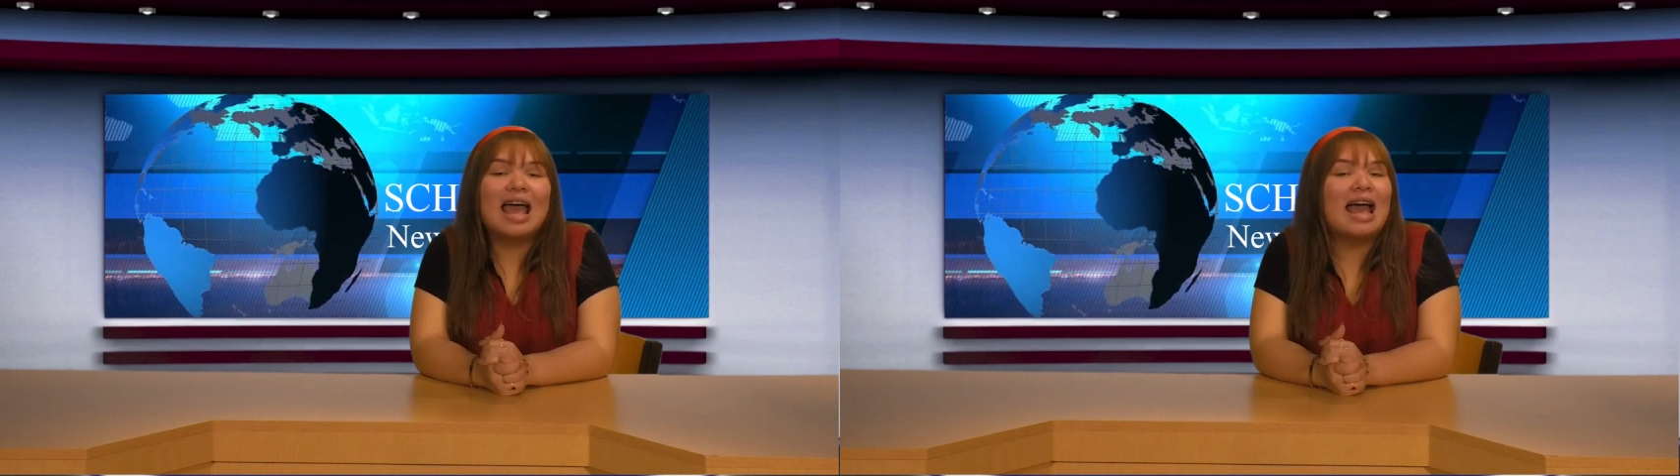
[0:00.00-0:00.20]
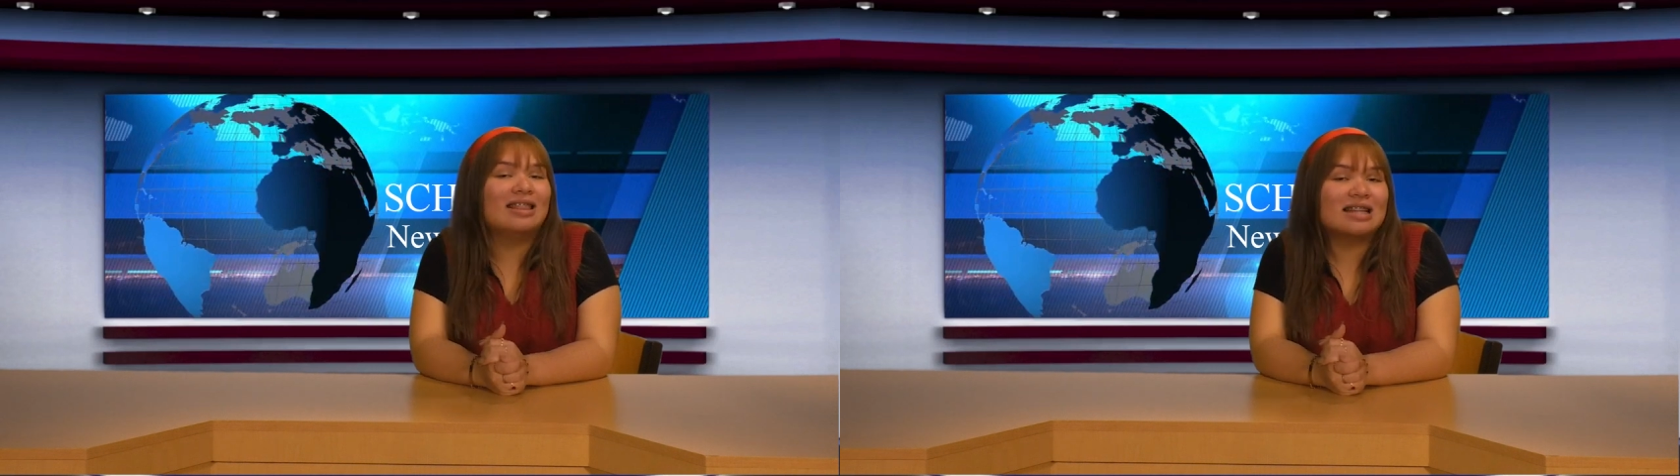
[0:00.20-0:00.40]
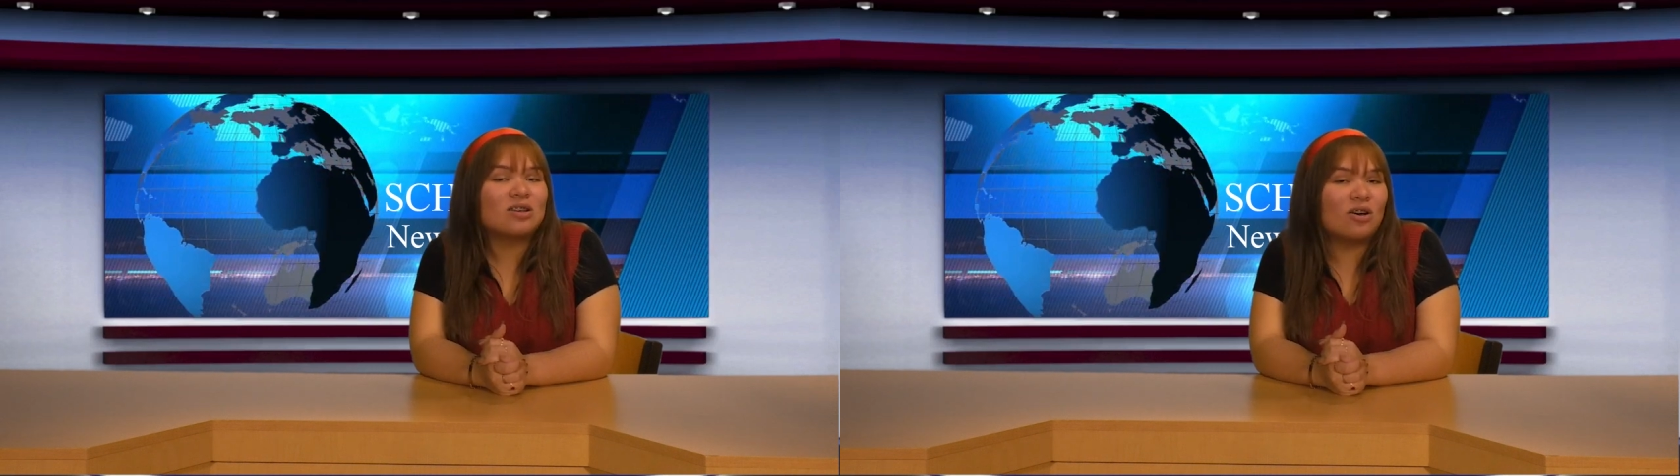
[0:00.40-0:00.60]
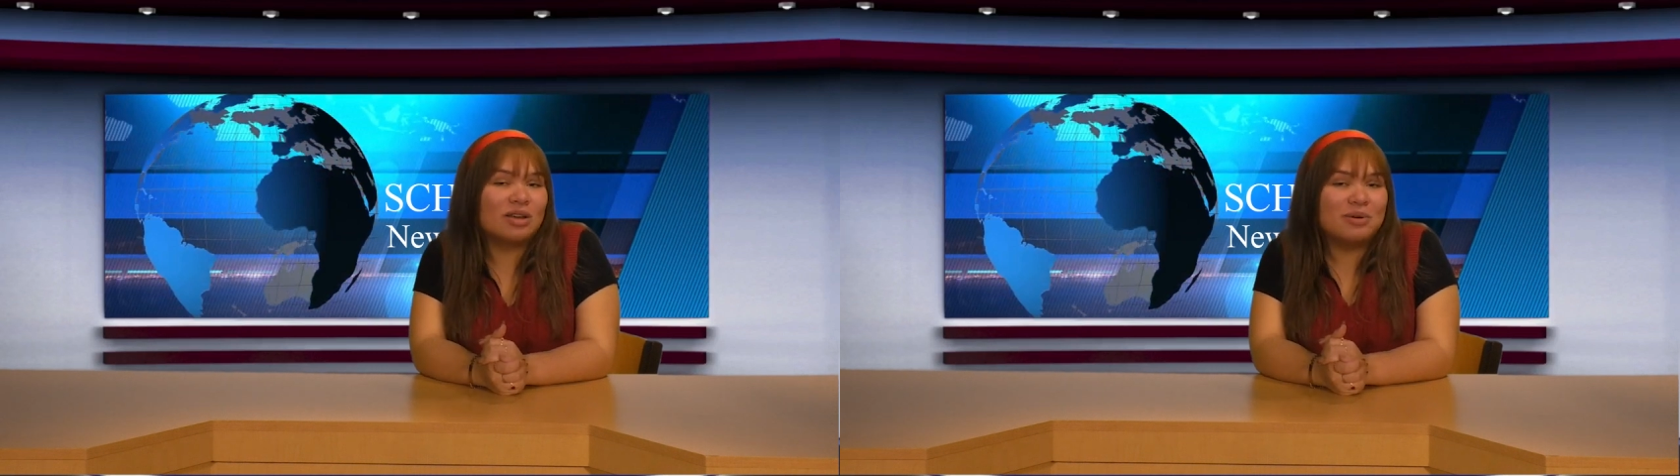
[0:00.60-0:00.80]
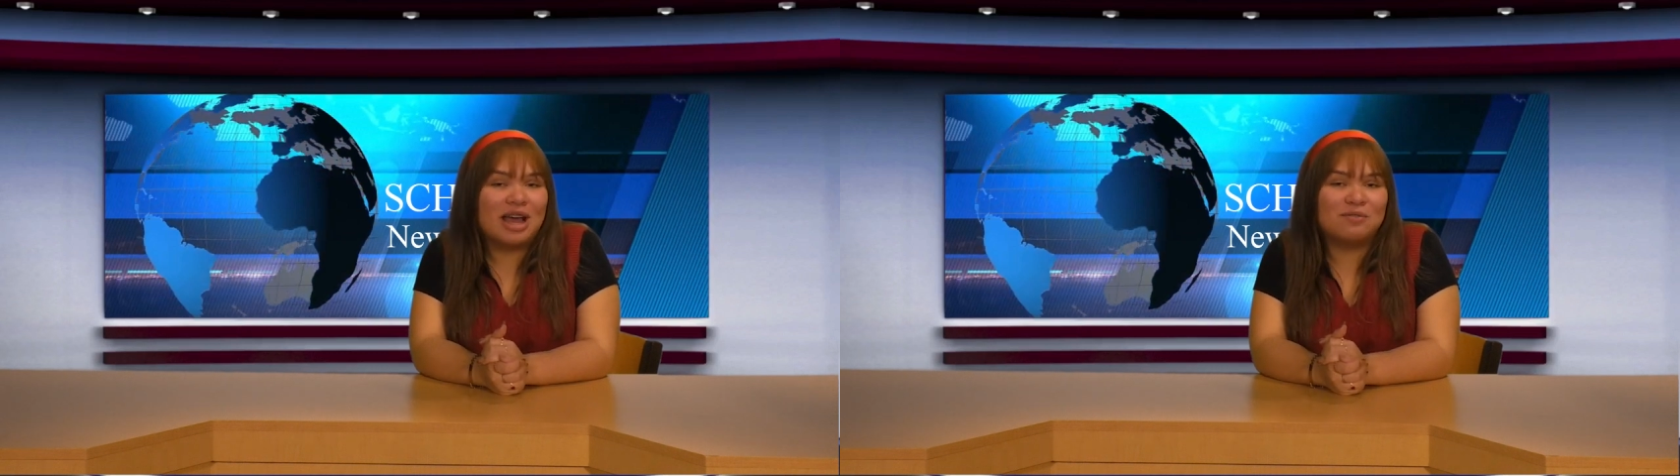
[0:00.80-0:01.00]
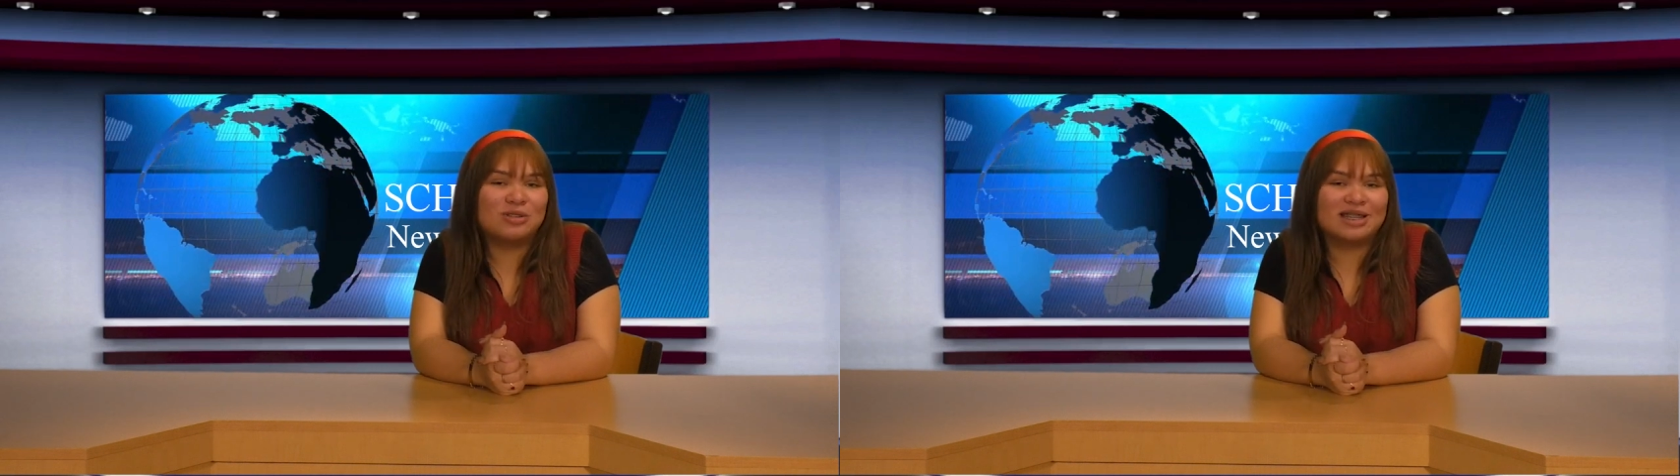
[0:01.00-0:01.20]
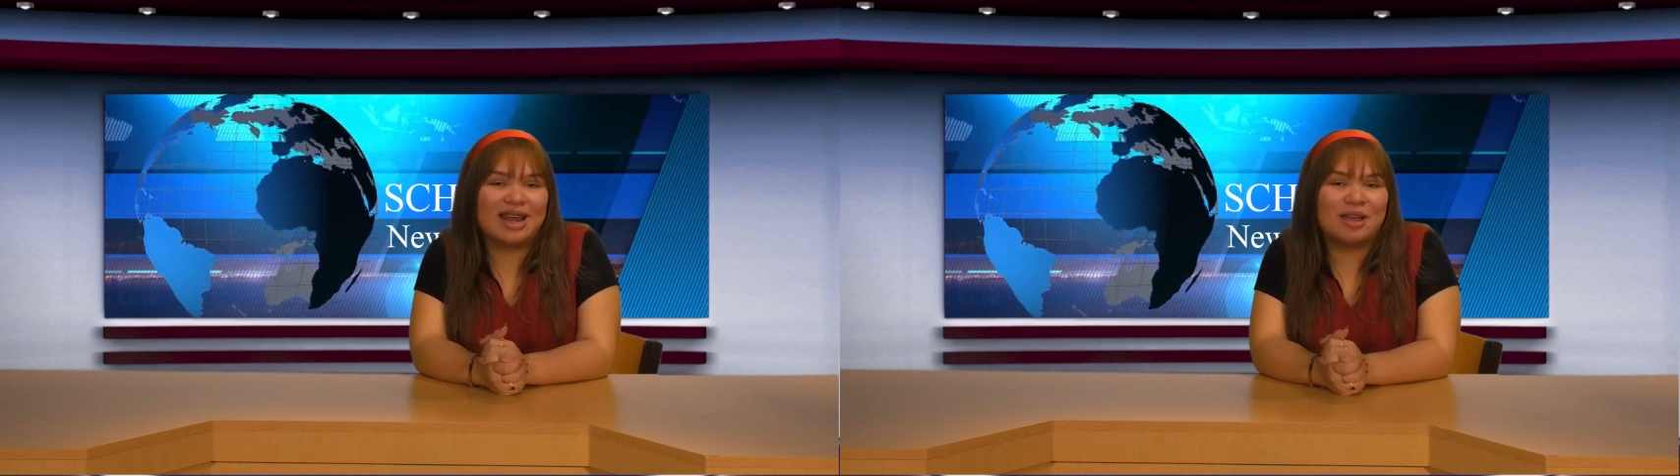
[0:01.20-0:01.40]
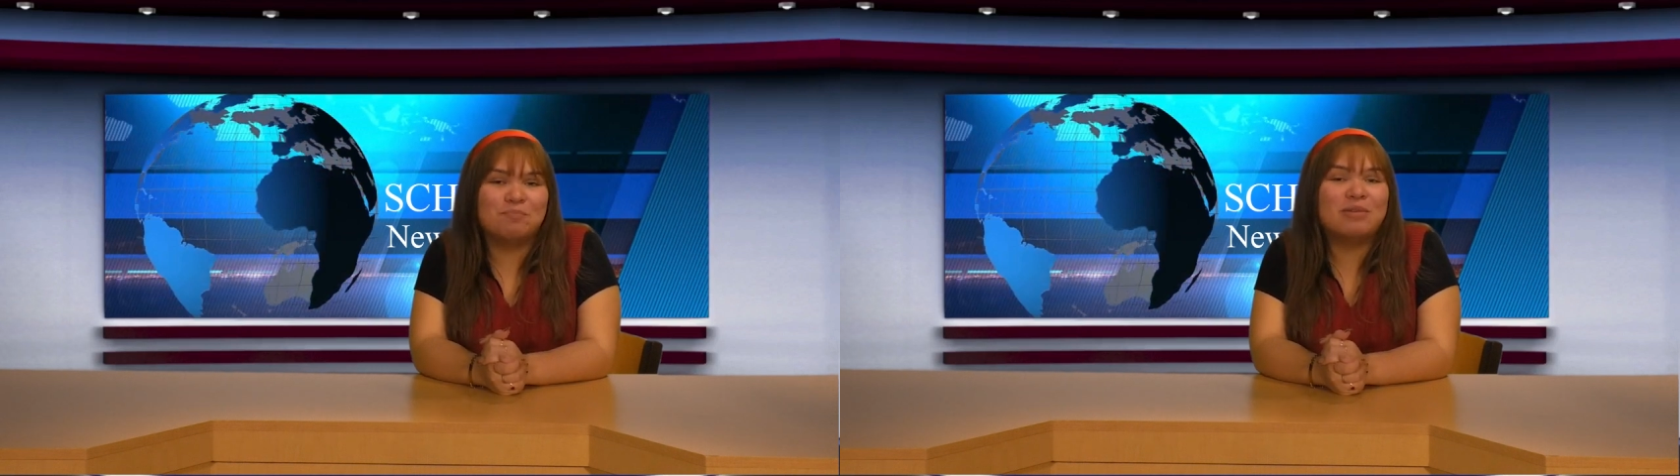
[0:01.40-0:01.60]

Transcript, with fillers: And that's all that we have for today.